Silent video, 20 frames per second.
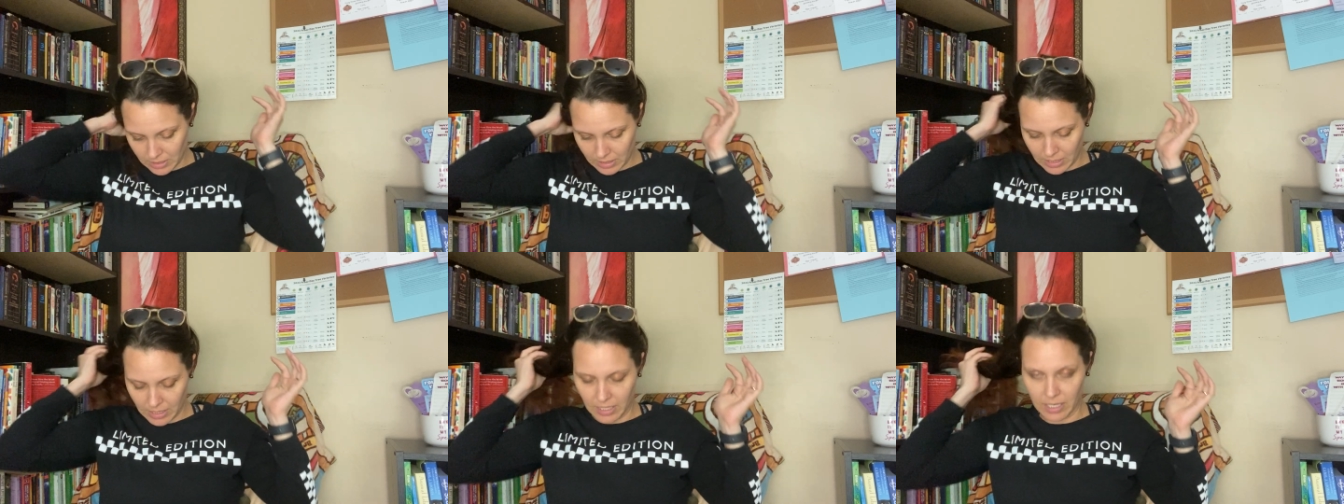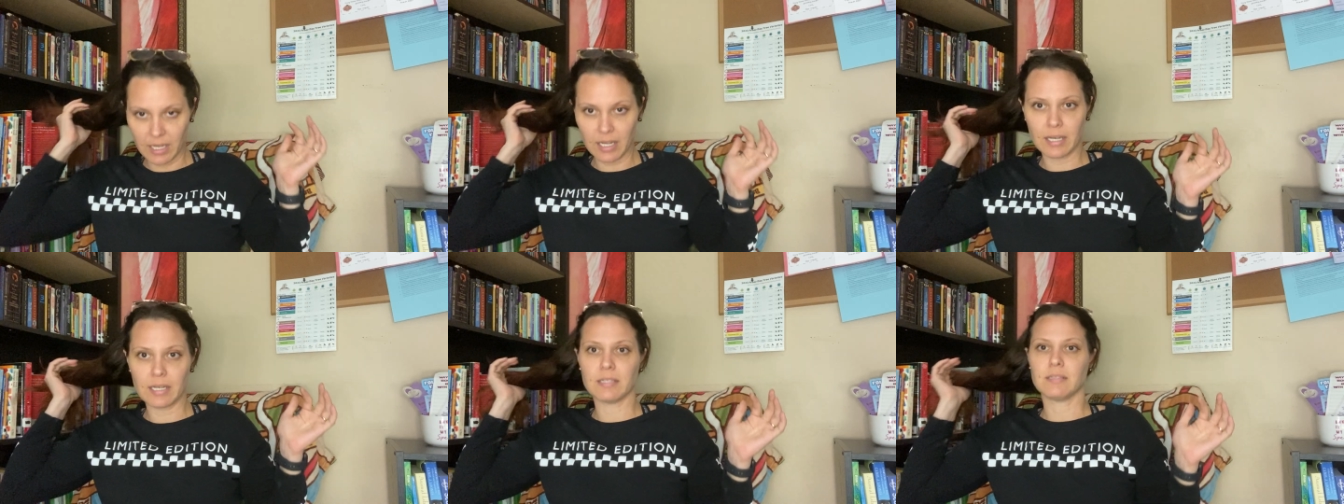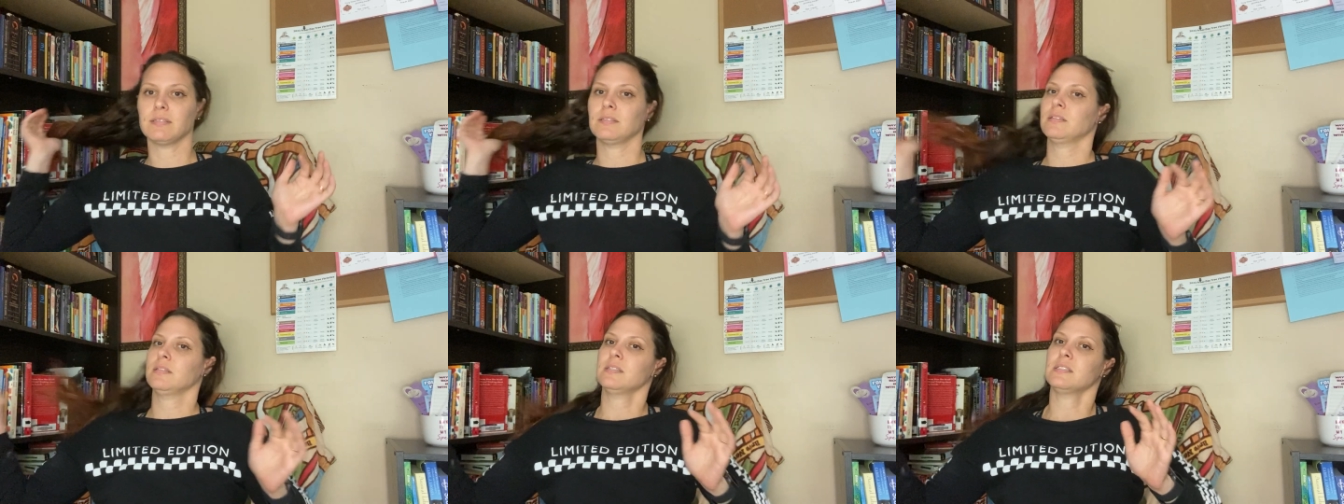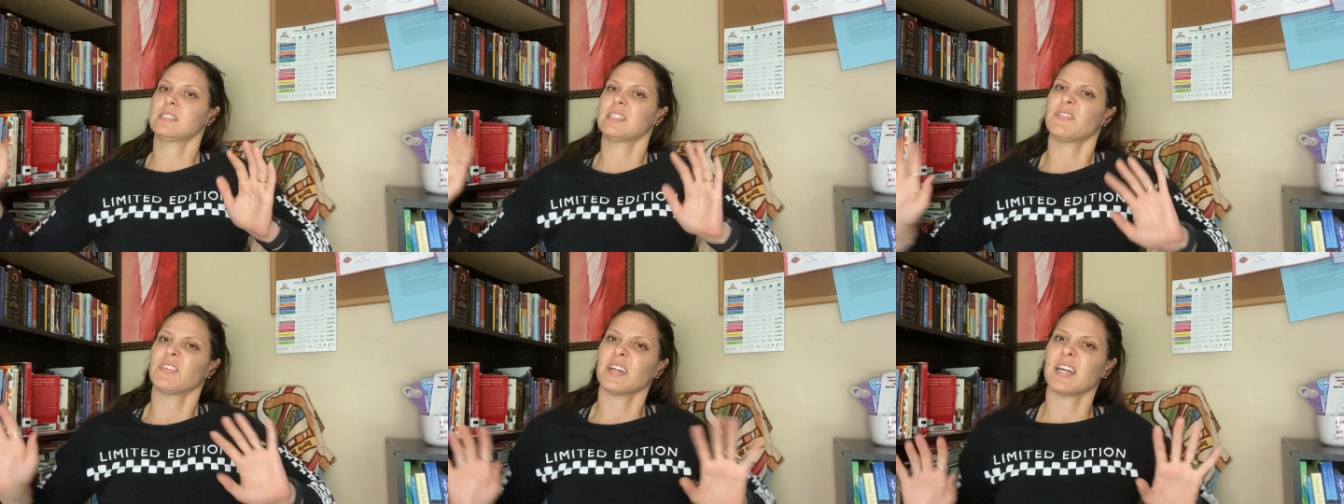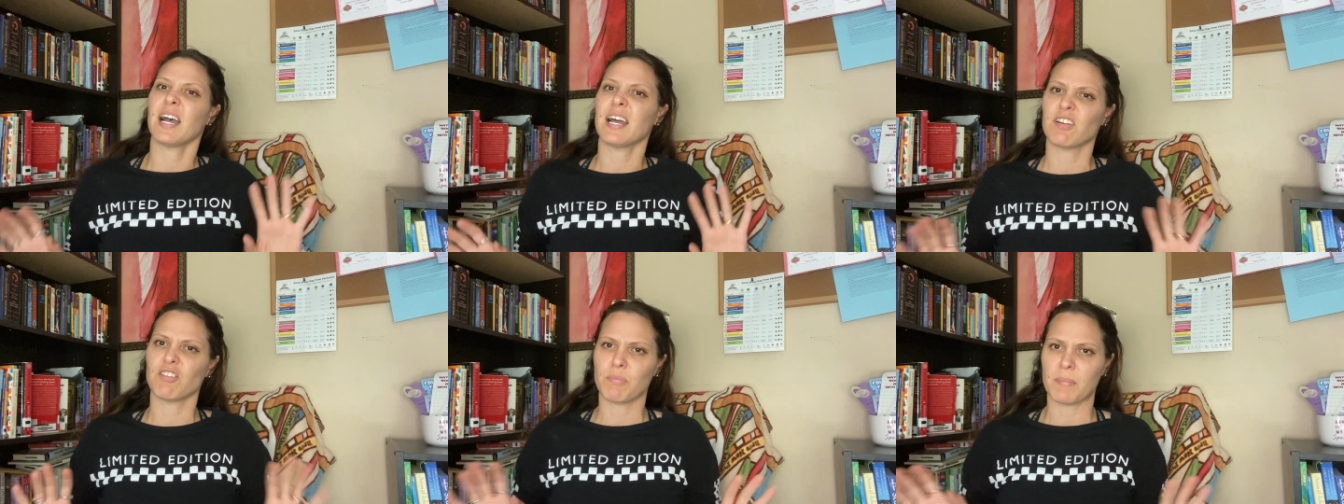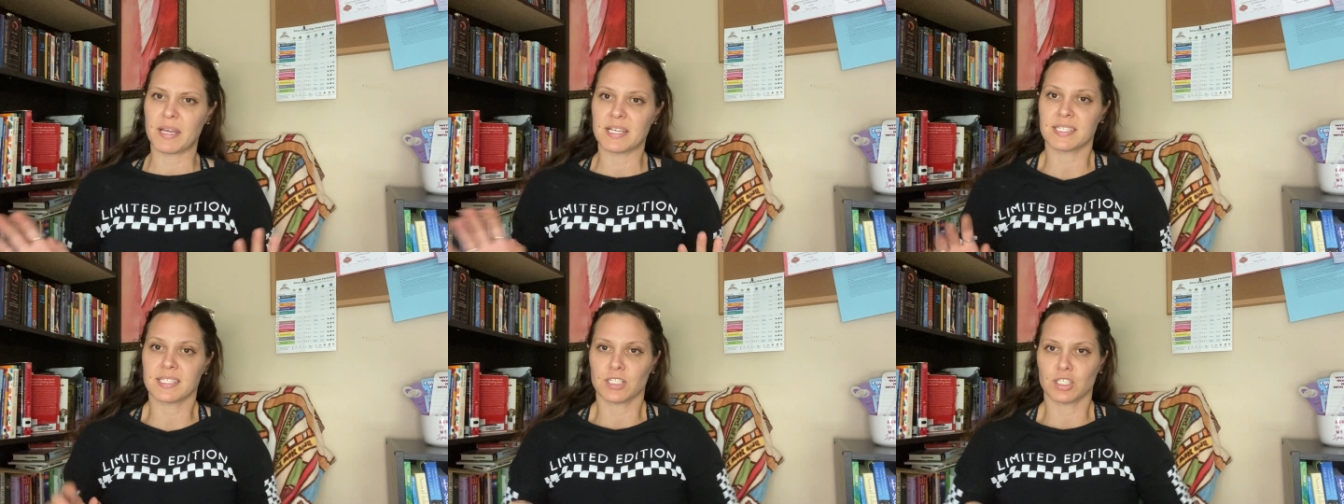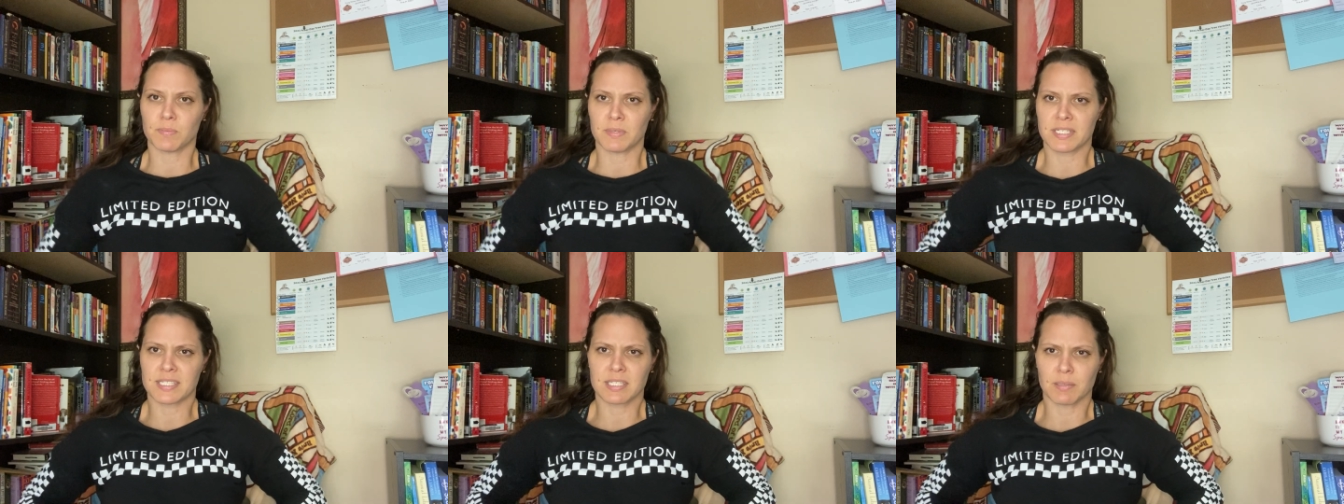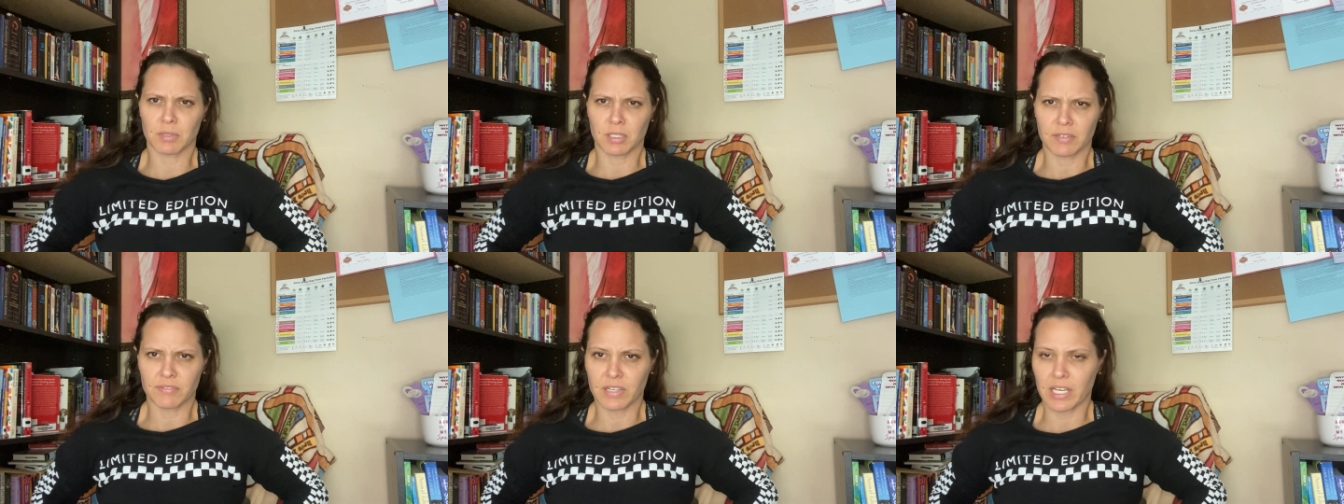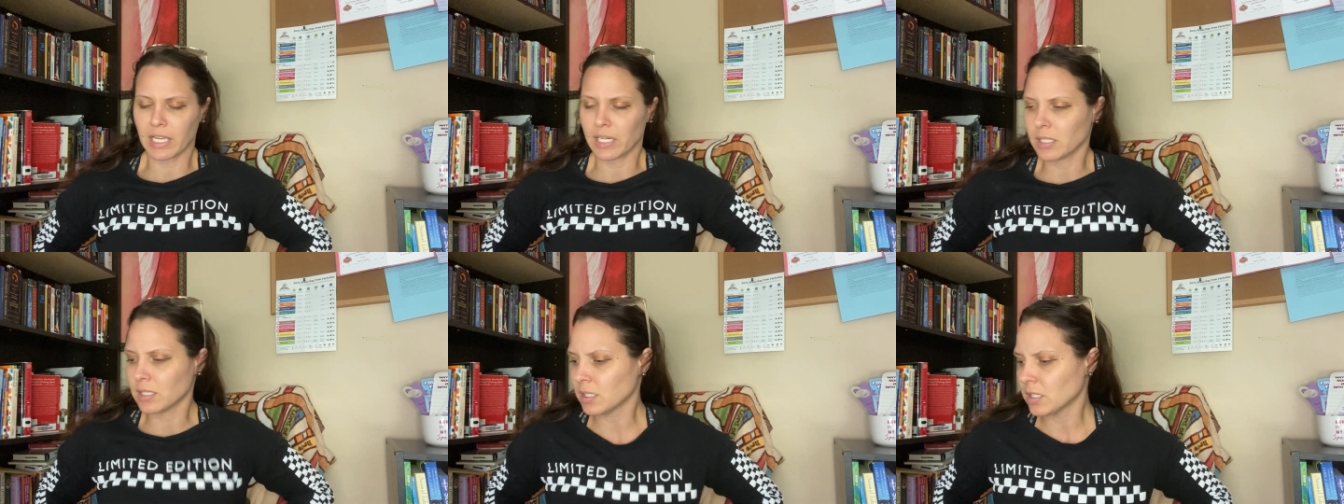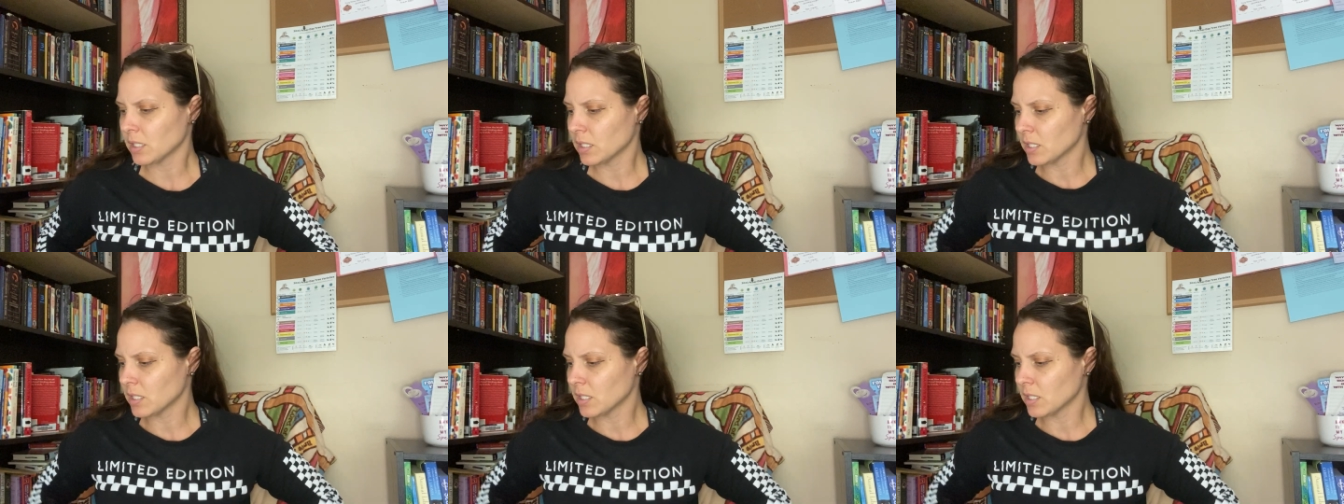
kind of message, but similar vein.